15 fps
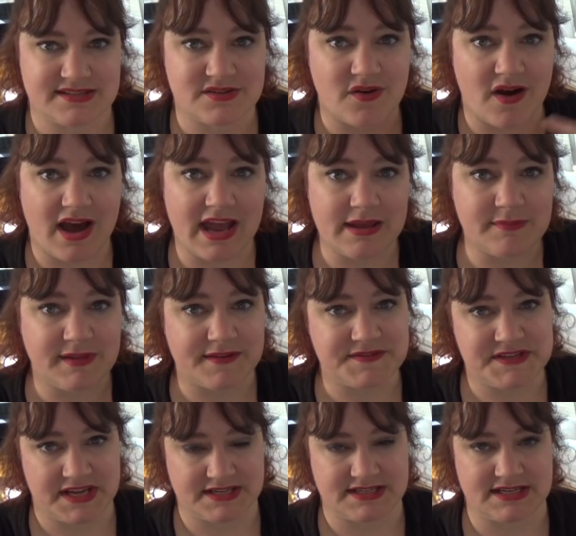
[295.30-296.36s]
So I'm
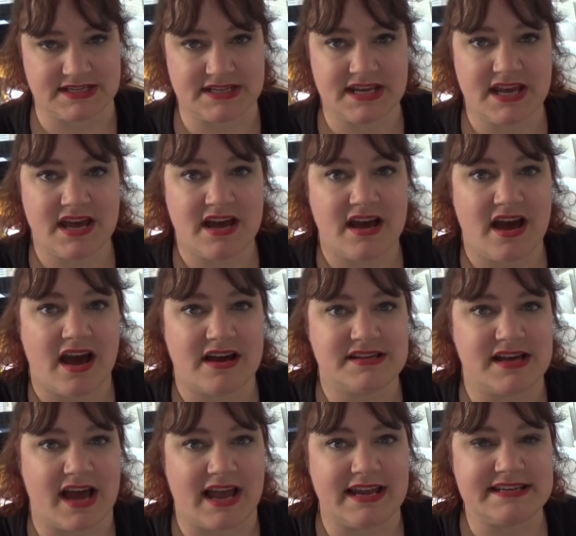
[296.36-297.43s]
left-handed.
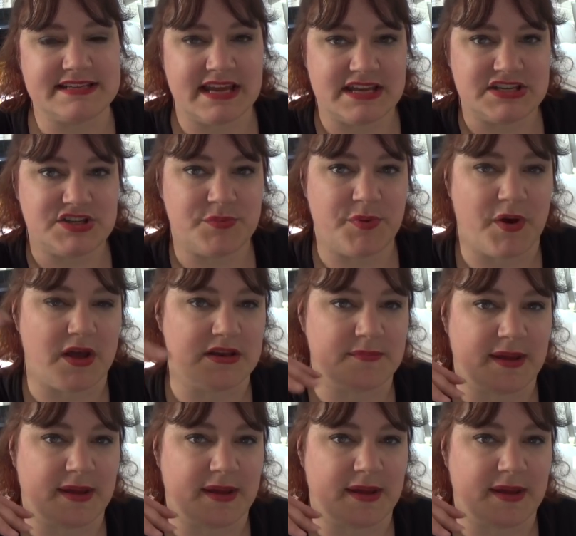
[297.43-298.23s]
I tend to put